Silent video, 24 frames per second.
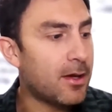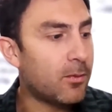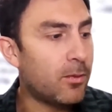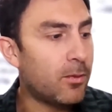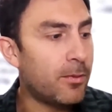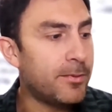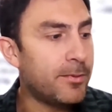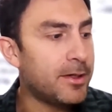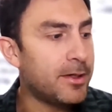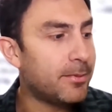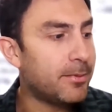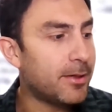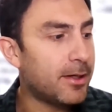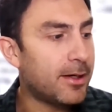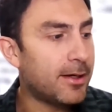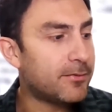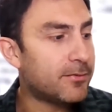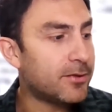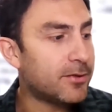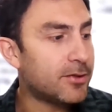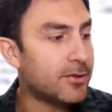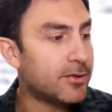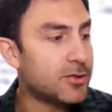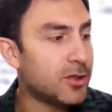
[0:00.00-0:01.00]
woman applied
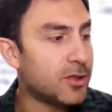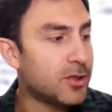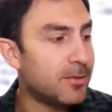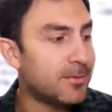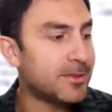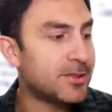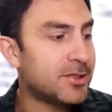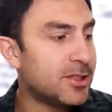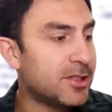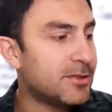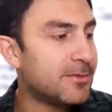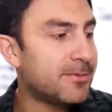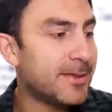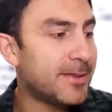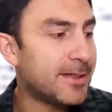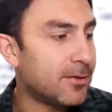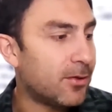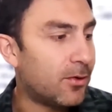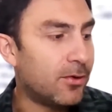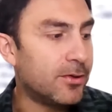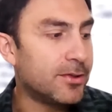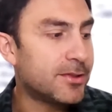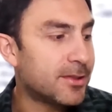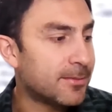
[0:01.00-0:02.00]
for a job, and she's been
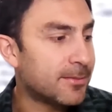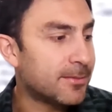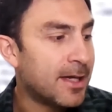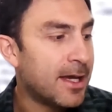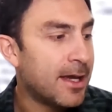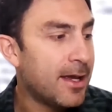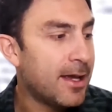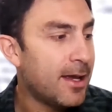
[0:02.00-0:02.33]
awesome.